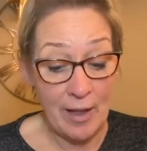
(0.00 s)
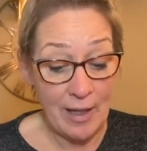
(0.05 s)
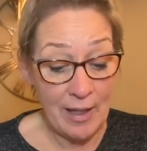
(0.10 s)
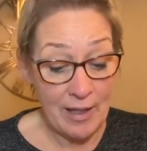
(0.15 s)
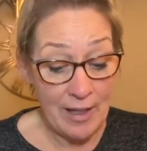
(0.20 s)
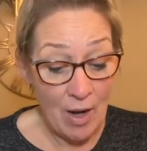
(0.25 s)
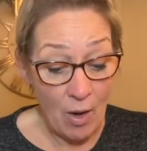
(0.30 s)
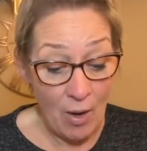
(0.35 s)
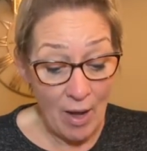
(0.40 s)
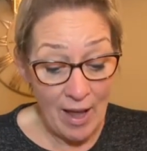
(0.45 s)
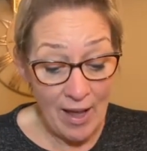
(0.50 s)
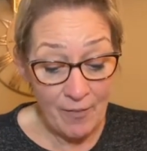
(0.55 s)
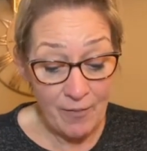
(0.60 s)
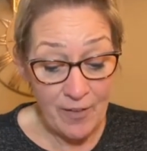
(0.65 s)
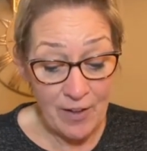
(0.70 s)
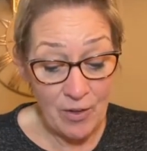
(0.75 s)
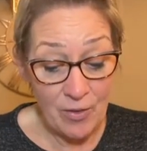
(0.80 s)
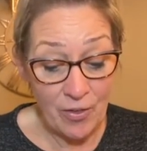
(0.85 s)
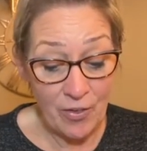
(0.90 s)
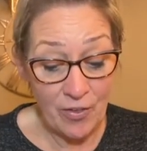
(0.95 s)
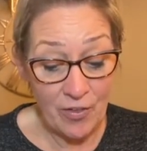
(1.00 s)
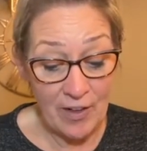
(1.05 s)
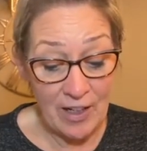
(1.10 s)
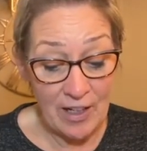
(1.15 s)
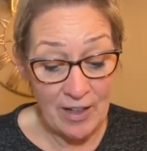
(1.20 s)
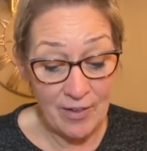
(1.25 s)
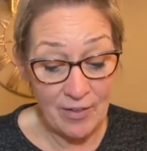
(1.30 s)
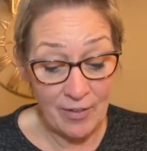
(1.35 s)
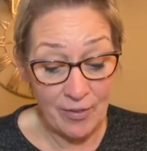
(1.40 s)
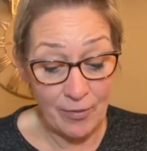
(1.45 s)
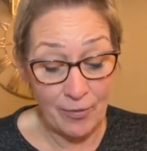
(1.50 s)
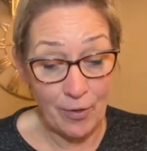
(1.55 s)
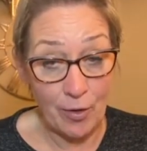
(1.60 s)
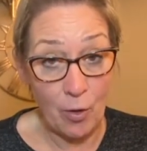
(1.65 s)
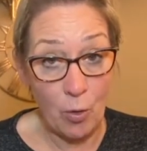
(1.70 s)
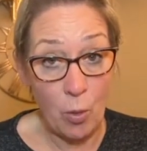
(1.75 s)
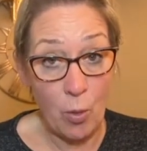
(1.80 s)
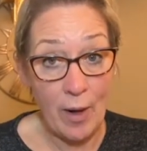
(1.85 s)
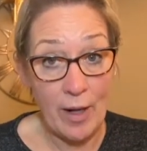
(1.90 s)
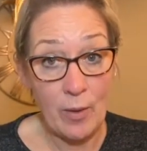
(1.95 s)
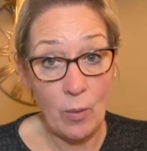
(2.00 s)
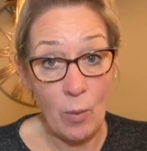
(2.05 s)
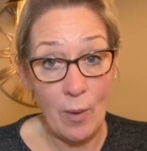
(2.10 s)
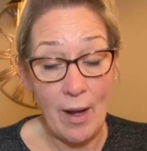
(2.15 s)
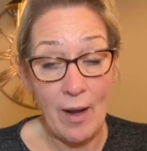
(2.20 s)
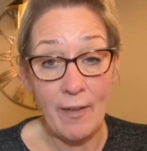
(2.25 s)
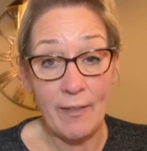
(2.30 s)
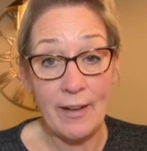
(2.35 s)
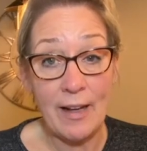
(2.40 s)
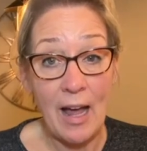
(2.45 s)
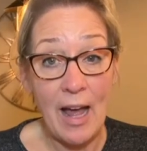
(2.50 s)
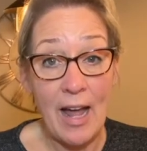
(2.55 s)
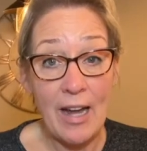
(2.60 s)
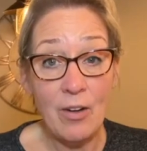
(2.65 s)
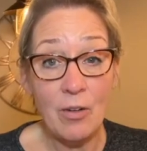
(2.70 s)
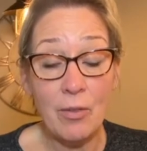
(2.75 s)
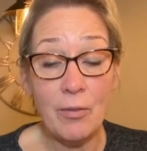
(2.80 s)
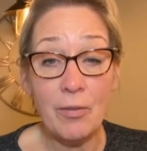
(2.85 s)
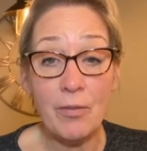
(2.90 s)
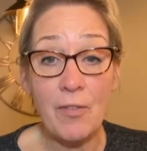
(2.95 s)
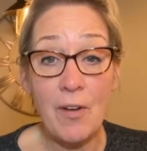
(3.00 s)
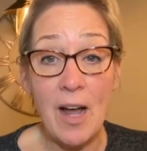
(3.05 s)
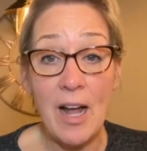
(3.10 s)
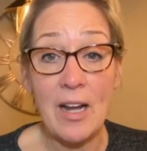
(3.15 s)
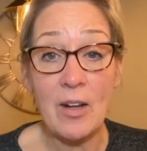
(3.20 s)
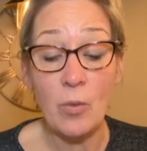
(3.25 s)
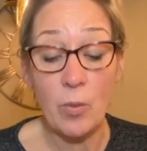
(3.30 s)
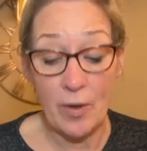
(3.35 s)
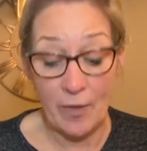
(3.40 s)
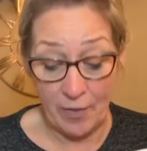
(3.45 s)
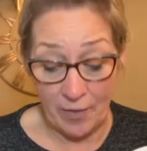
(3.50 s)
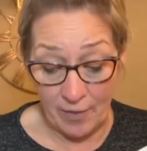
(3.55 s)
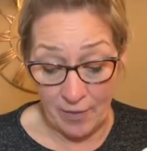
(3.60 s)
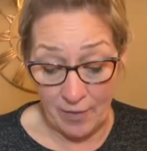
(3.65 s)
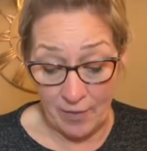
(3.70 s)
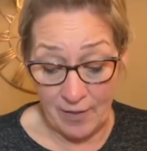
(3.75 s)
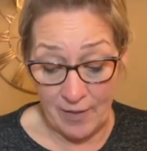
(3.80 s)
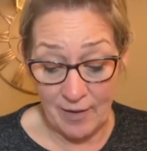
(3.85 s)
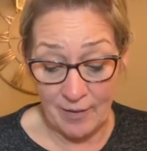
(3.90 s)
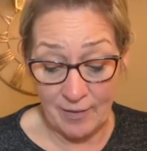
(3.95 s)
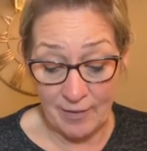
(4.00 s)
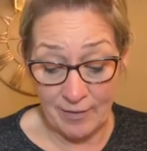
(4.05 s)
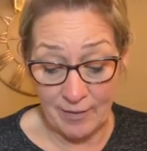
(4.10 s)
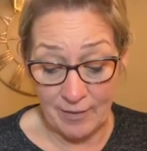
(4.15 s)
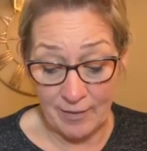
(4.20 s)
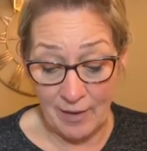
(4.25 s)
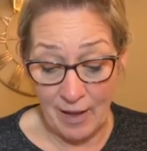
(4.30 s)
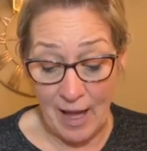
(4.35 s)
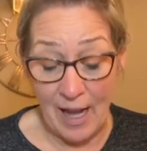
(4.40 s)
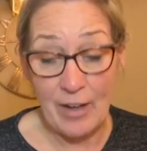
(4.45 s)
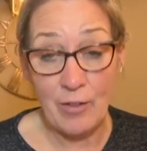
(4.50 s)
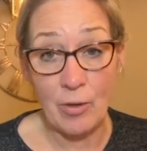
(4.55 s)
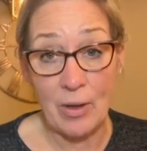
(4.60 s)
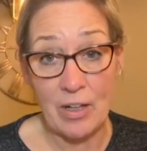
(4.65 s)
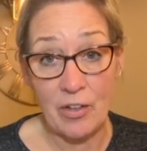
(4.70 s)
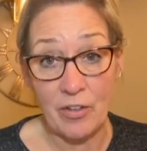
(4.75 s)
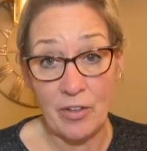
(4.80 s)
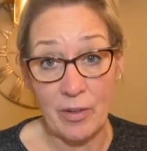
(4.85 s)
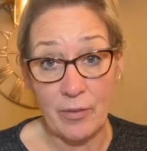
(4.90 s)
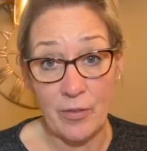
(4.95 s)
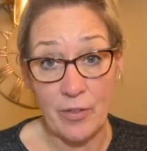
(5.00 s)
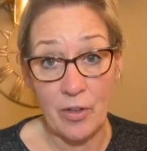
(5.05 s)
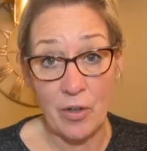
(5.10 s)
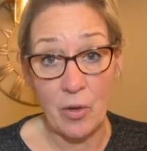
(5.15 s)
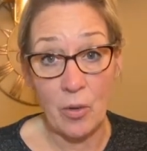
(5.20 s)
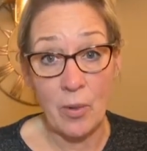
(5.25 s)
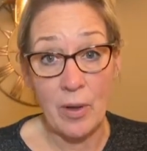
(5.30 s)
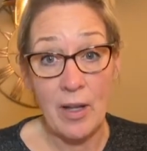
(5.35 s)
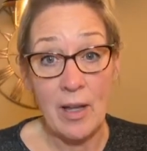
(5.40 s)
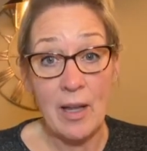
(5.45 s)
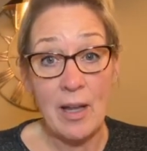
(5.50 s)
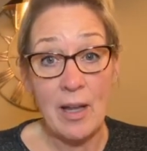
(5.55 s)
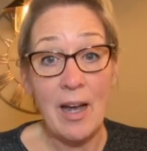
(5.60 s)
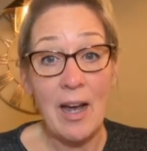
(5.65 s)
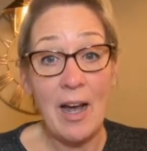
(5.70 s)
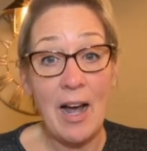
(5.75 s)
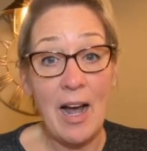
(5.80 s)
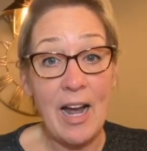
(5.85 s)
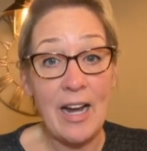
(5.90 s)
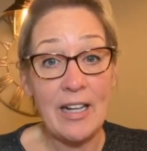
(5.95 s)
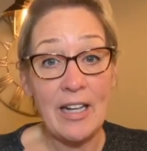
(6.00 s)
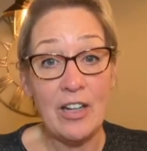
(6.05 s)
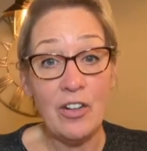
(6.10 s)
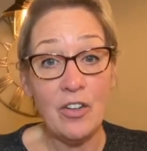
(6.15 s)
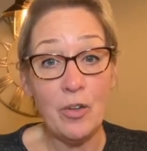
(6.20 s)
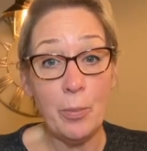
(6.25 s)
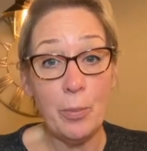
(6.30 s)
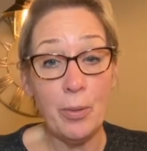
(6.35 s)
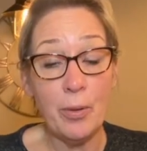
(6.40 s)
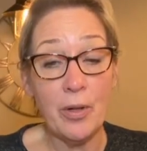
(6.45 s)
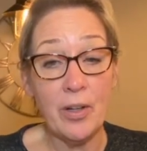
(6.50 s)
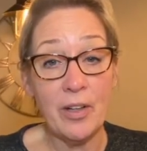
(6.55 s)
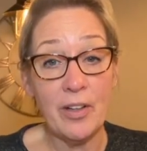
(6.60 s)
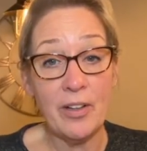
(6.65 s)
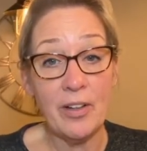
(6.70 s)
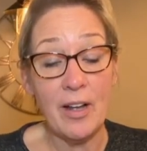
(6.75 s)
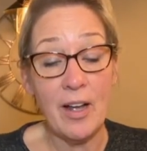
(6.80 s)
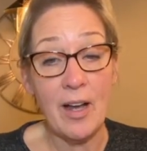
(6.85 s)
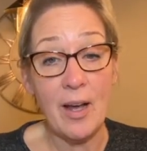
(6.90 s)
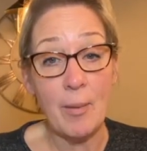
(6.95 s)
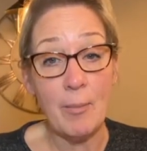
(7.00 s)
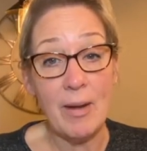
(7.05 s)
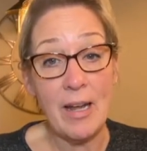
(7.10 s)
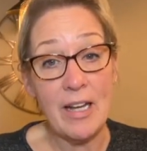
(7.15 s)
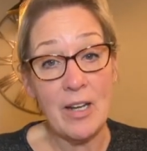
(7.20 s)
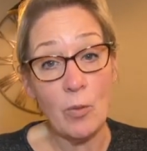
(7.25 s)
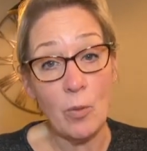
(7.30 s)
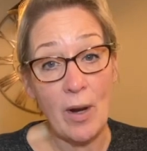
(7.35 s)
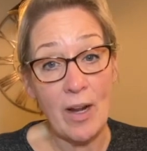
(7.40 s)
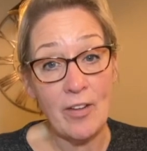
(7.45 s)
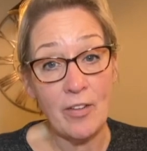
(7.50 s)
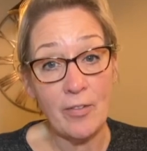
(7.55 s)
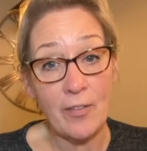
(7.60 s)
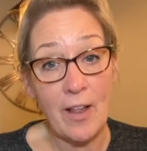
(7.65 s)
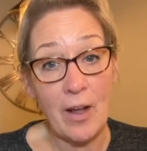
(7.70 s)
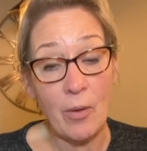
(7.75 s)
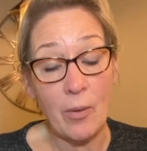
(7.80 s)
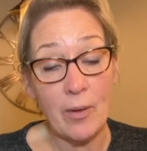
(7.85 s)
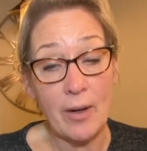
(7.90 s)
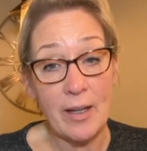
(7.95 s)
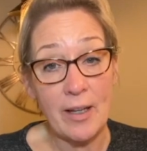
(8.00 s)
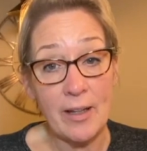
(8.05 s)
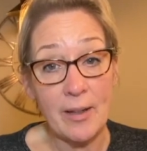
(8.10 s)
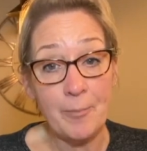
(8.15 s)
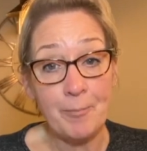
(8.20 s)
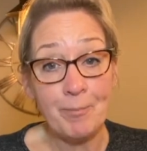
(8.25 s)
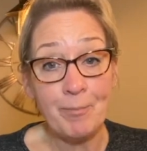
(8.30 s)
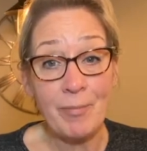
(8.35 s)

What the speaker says: Now I've used these for quite a while, and I don't find with this hydration of dough I need to put any rice flour in.